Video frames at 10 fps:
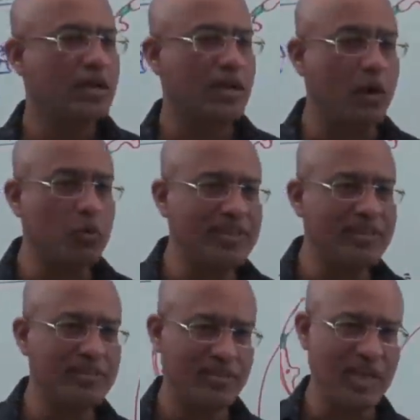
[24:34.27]

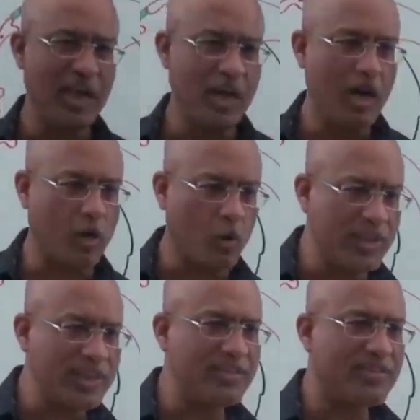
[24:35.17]
claudins
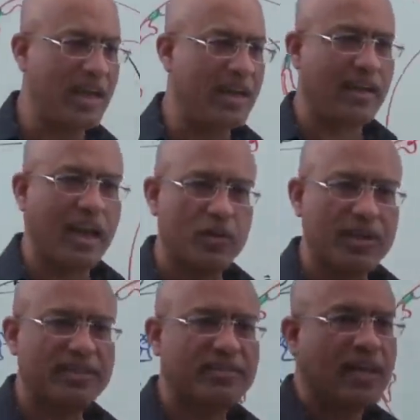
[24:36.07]
occludins and
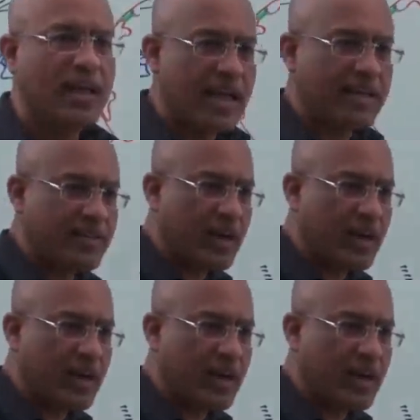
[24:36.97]
claudins and